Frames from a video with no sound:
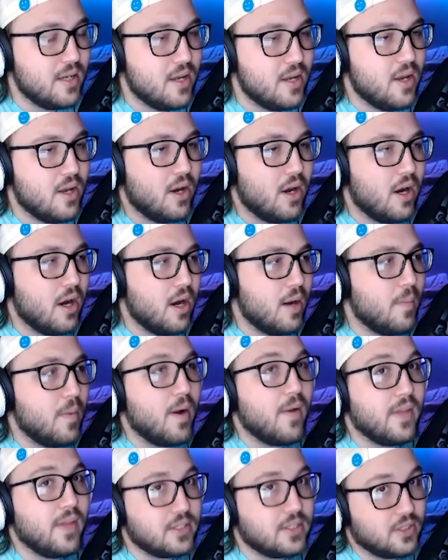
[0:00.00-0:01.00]

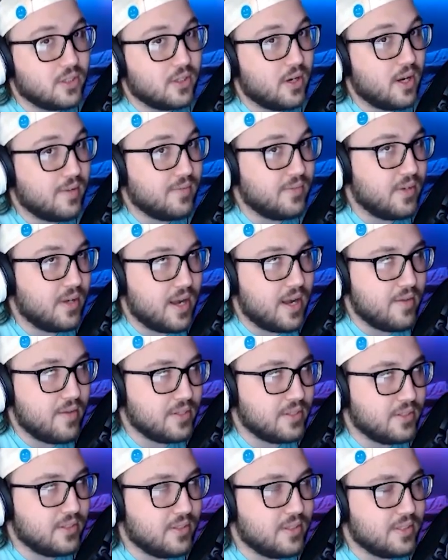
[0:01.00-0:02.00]
unless you're
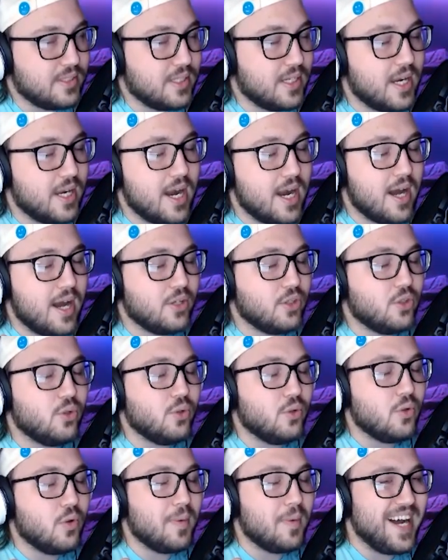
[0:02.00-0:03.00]
obviously listening on
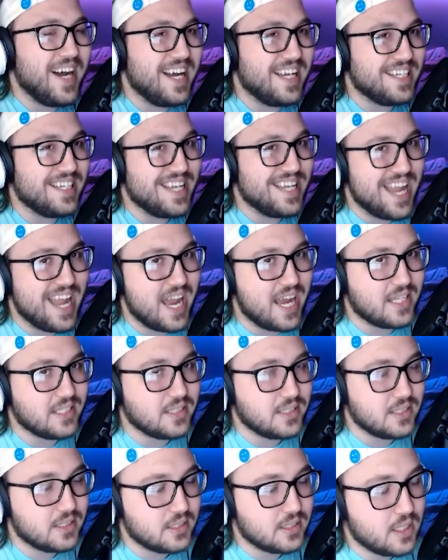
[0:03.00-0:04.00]
Google
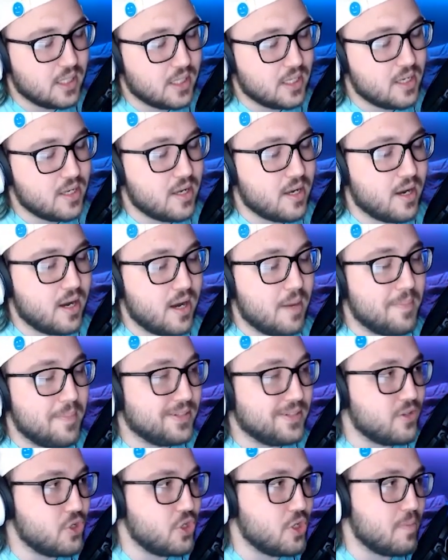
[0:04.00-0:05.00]
Podcasts by
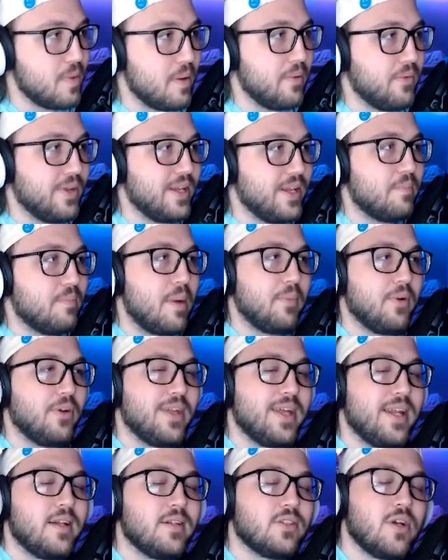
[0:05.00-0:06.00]
searching Memory
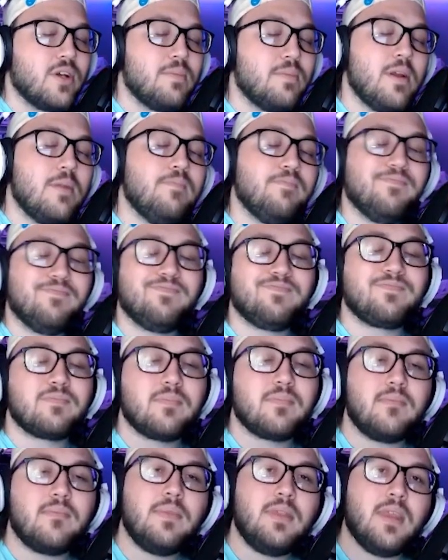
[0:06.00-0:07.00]
Lane Unscripted,
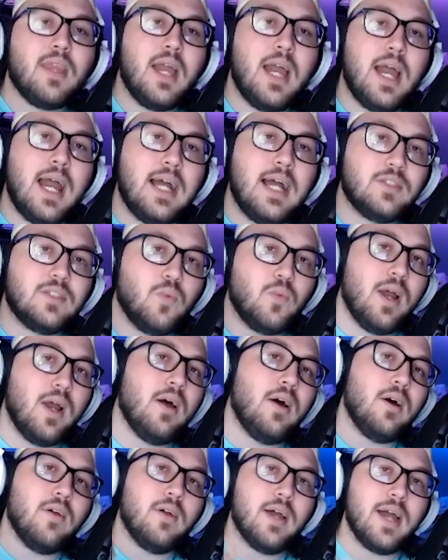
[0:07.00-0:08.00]
as
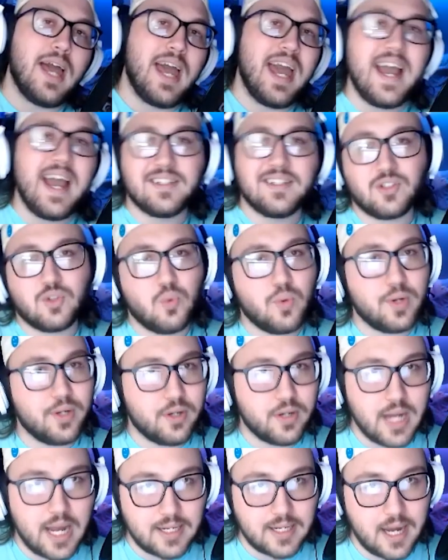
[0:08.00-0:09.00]
well as
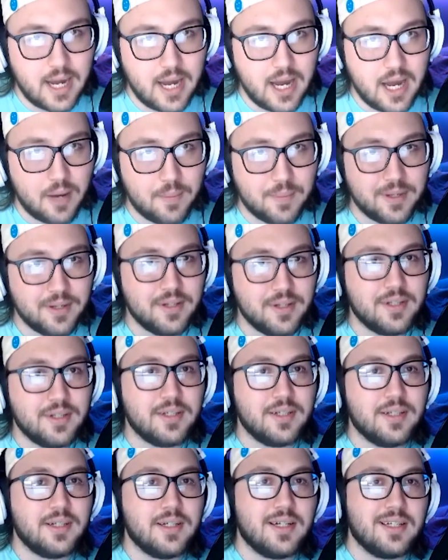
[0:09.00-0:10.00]

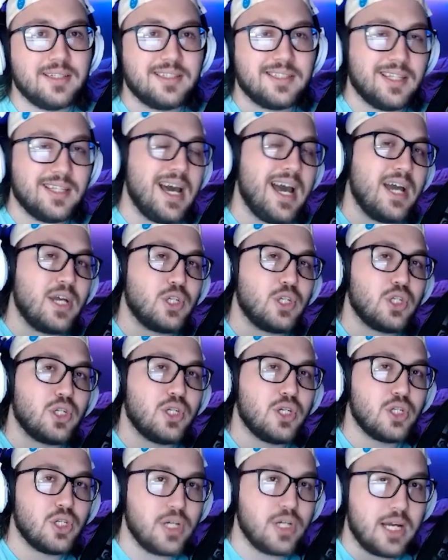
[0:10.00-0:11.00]

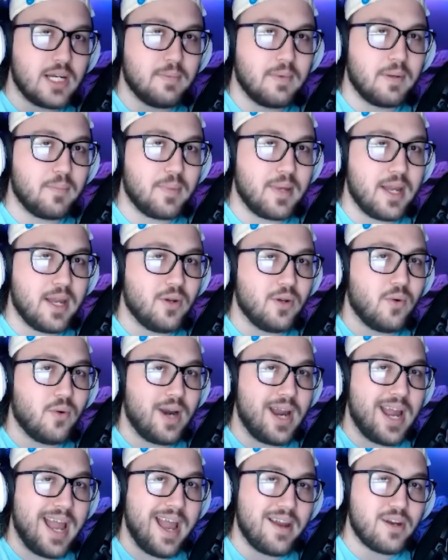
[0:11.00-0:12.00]
twitter.com/ShockandMcPain or
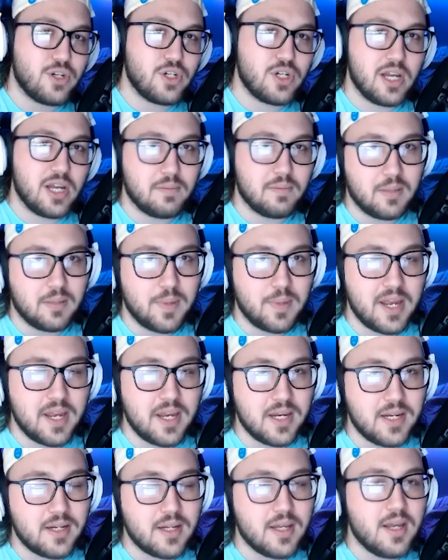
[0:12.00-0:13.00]
at
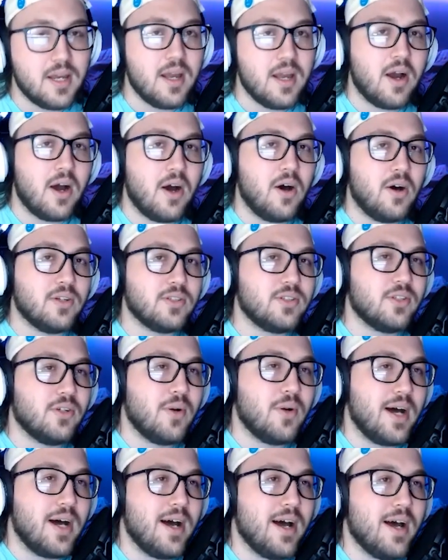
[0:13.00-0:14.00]
ShockandMcPain. Also
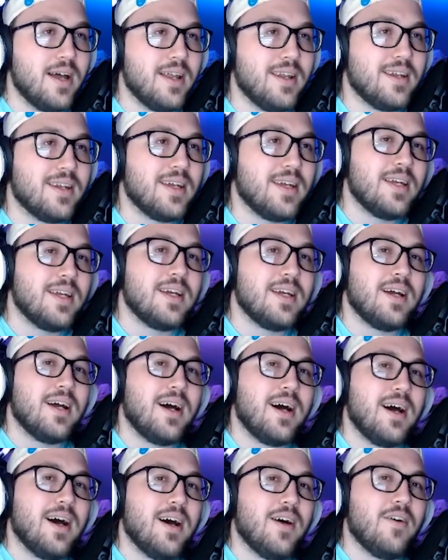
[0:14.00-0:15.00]
on
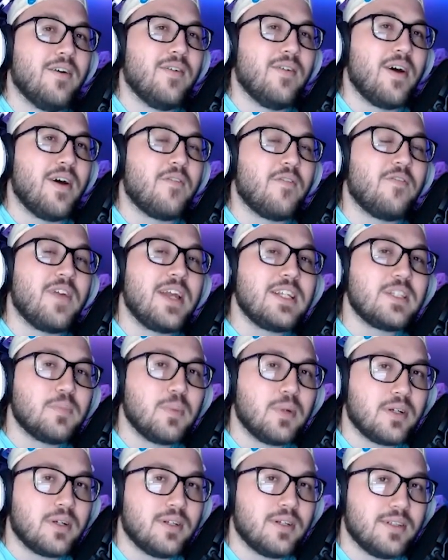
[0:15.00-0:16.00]
a
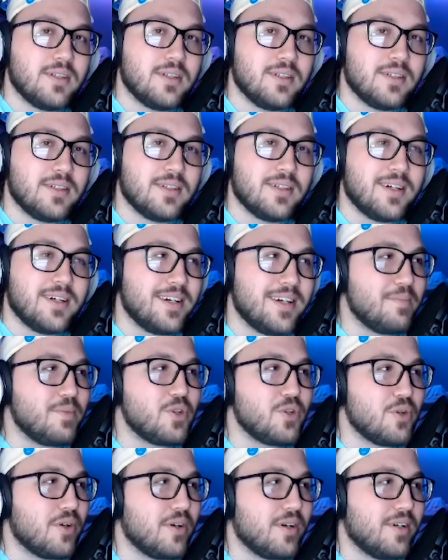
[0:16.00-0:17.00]
Facebook, I'm
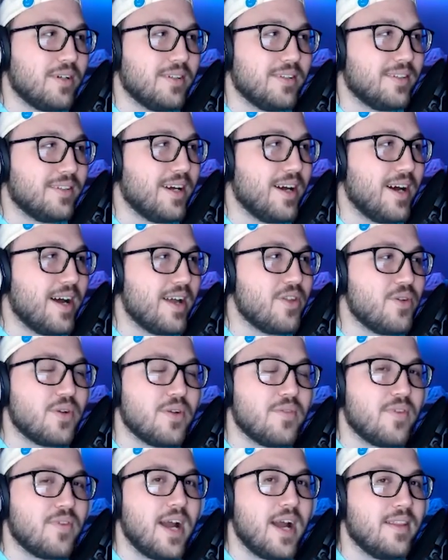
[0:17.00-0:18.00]
sure. You could
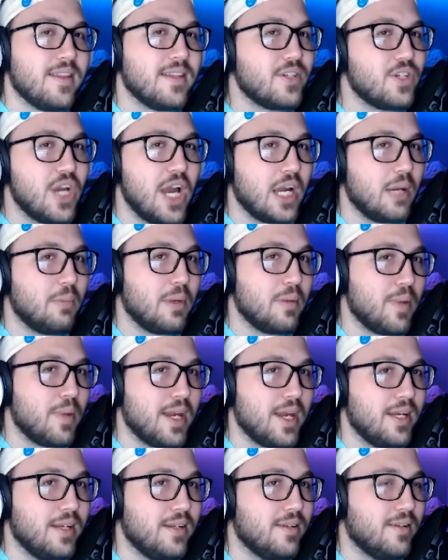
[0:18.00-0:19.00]
find the Shock and
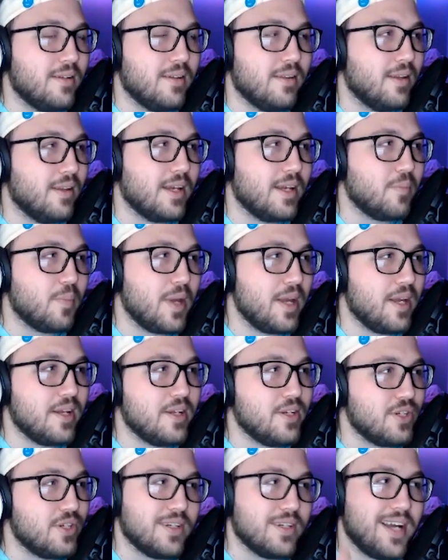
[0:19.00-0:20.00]
McPain
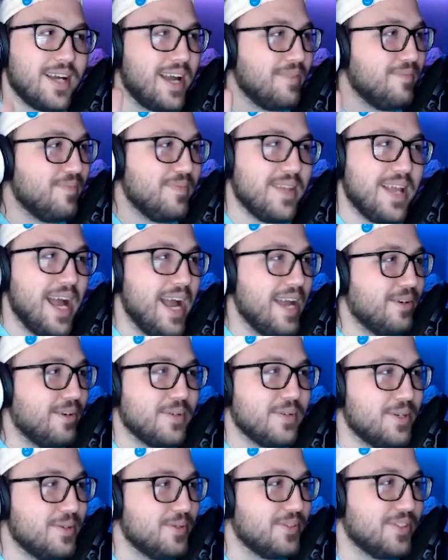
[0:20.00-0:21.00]
page. I don't
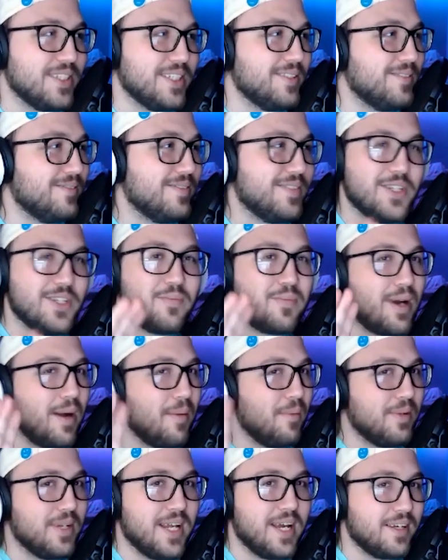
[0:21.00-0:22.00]
use it. You're
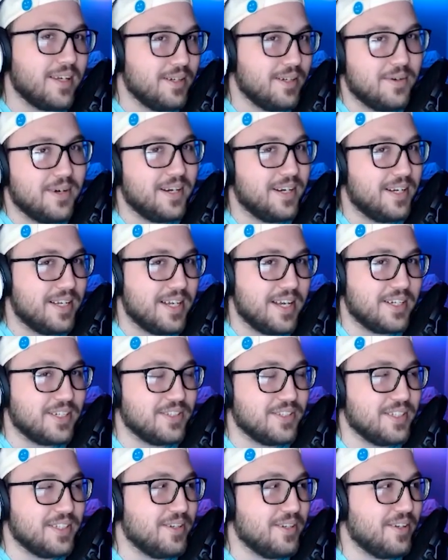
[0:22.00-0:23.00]
probably not going to want to
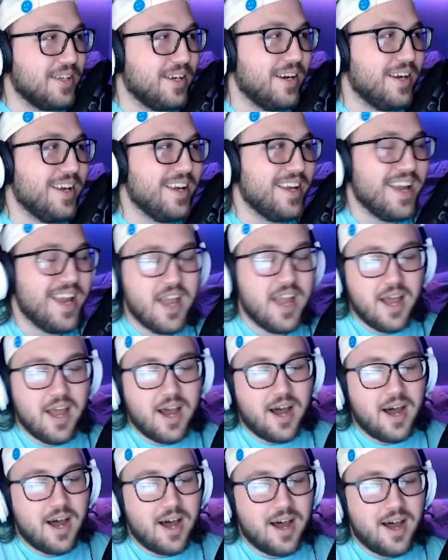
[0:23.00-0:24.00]
actually go there.
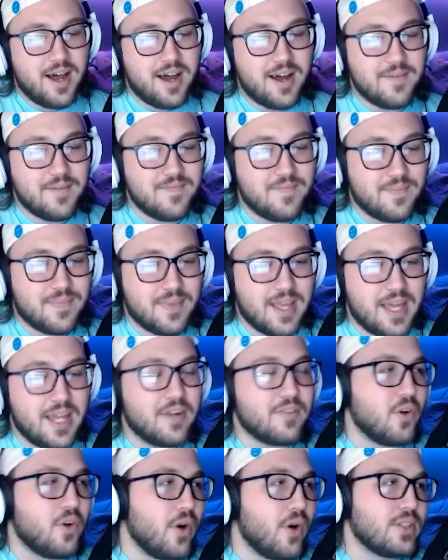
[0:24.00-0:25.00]
And of
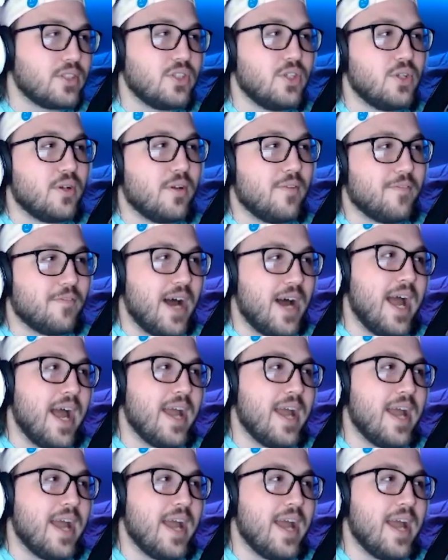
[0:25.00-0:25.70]
course, you can find